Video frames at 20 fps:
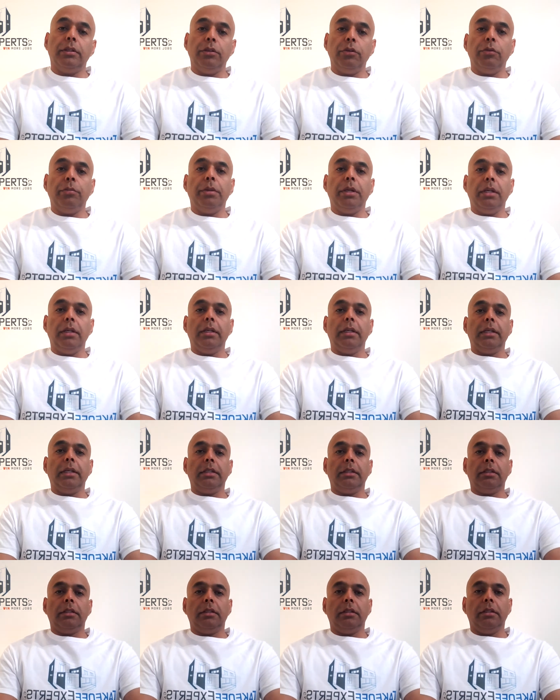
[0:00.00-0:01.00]
new
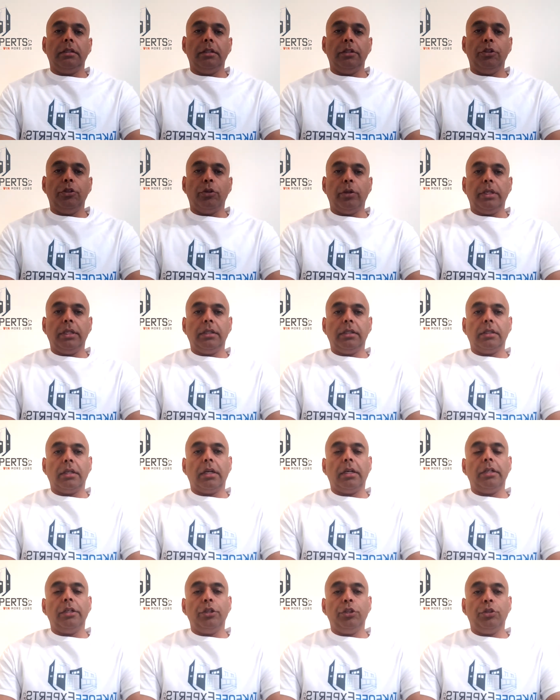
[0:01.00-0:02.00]
buildings, the drawings
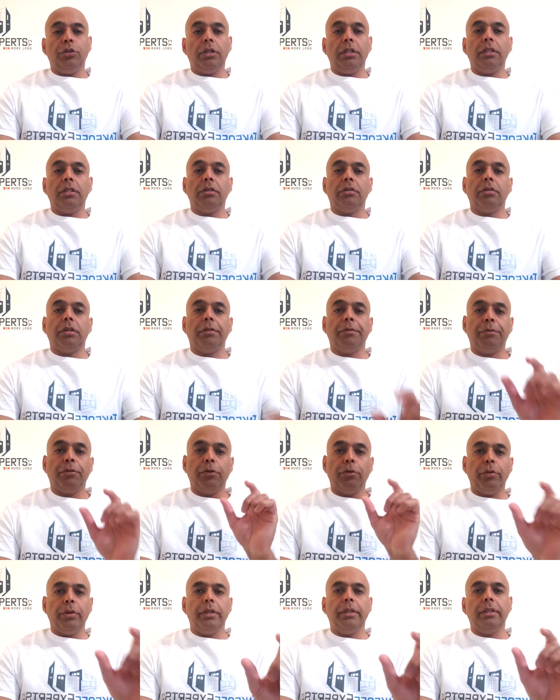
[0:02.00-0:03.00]
are usually
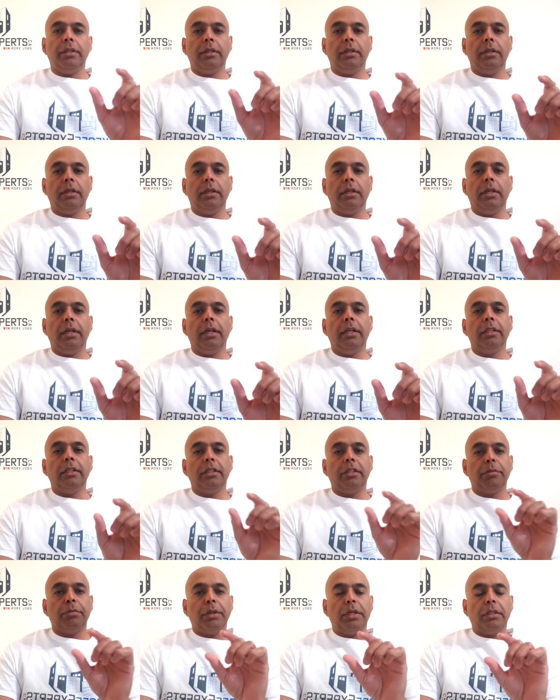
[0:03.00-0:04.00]
straightforward and the
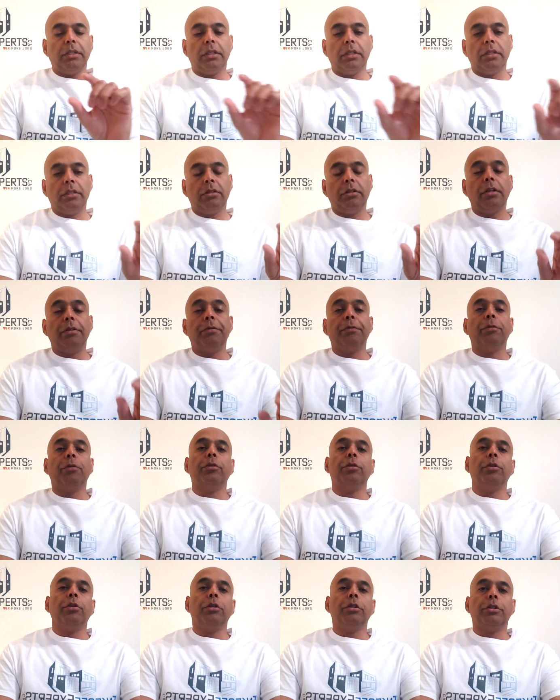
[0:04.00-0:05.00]
specs are
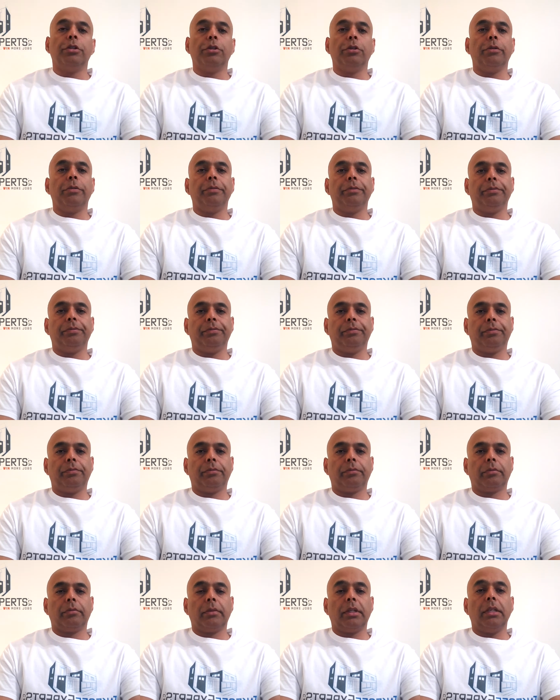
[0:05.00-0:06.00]
straightforward also.
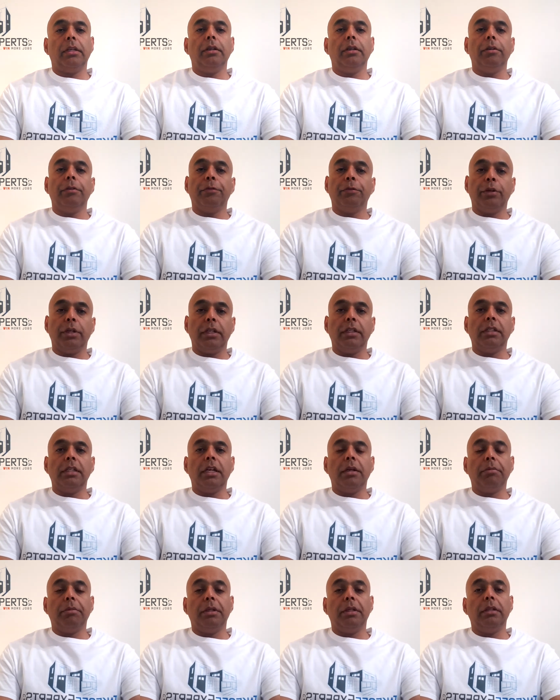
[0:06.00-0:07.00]
For
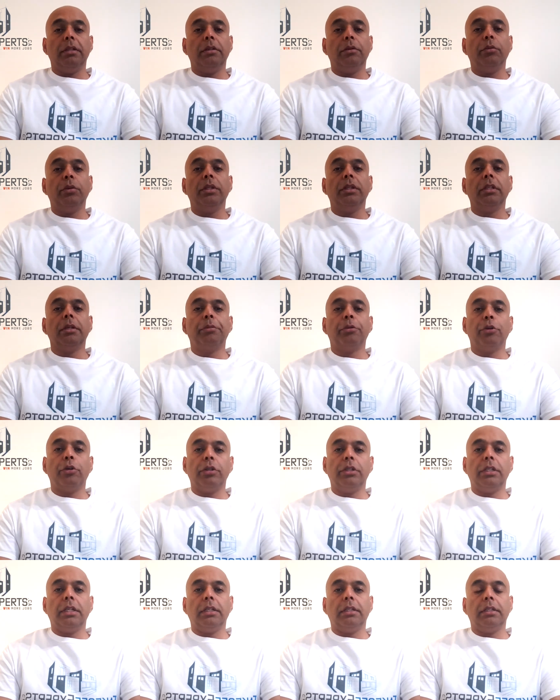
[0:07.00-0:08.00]
example, with a
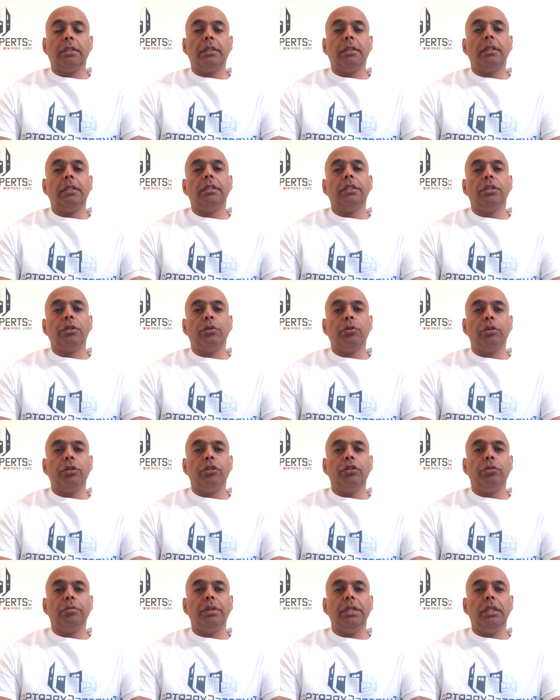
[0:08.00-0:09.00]
project that is going
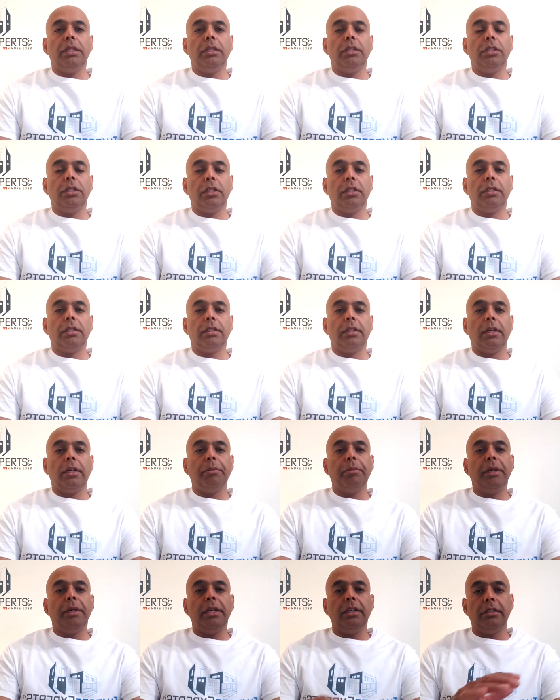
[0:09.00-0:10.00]
to be just a
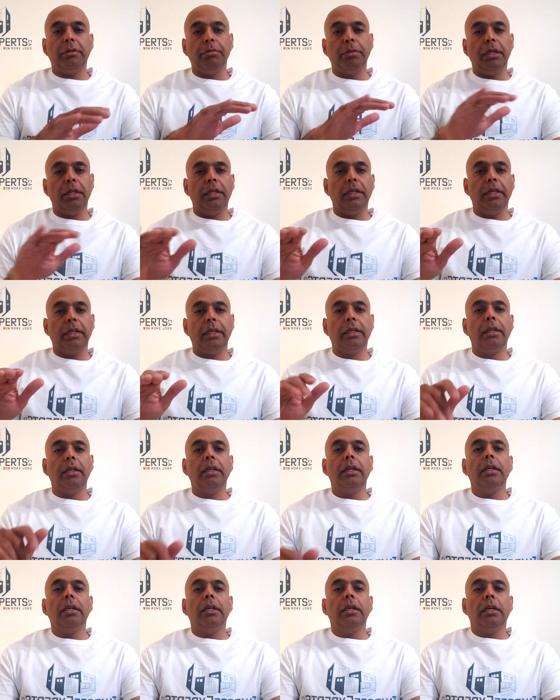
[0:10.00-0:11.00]
base building,
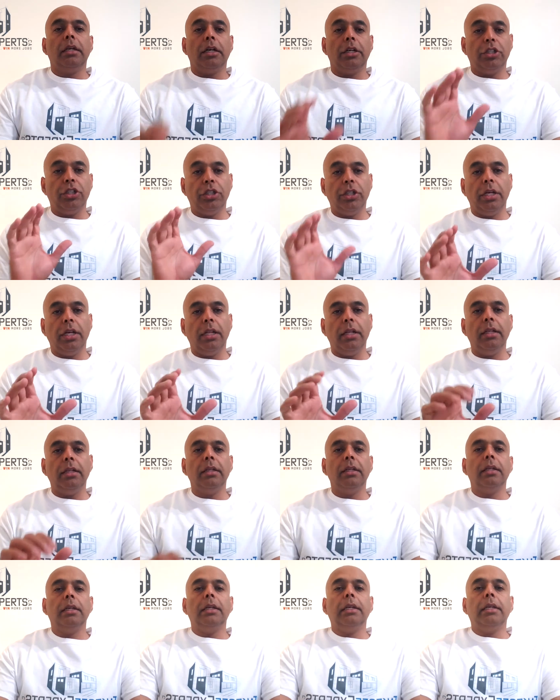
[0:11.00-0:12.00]
a shell,
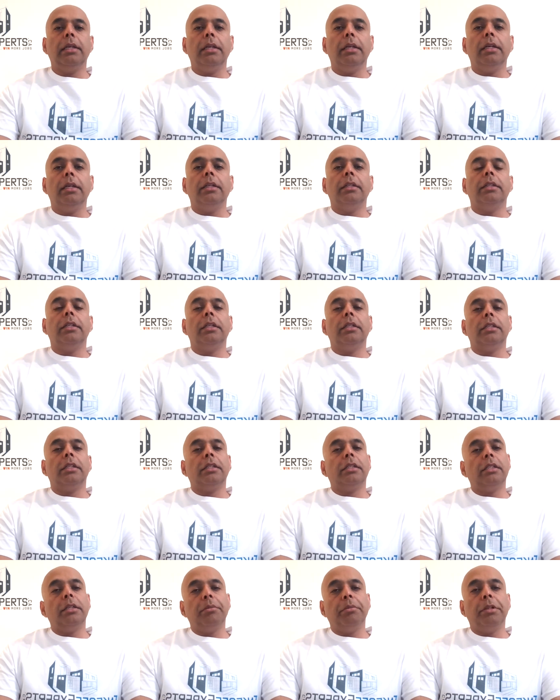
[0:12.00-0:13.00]
there's a
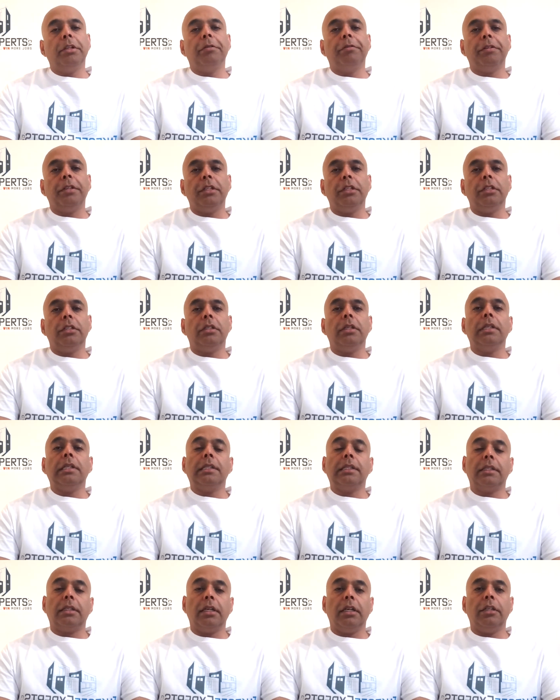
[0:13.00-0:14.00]
simple finish
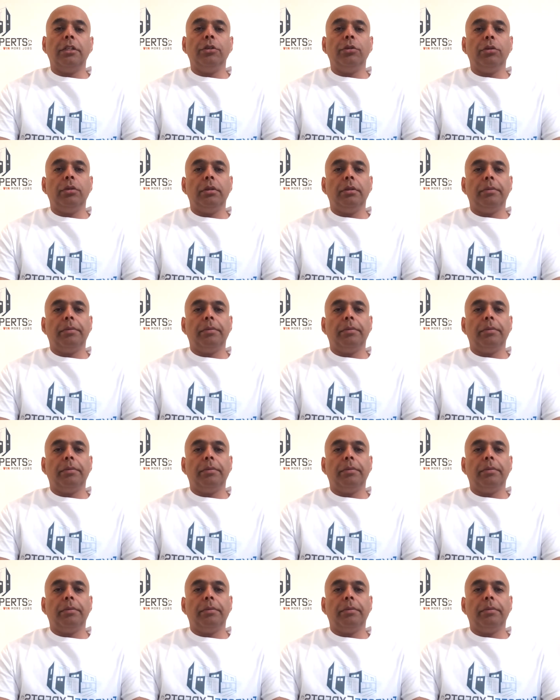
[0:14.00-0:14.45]
schedule.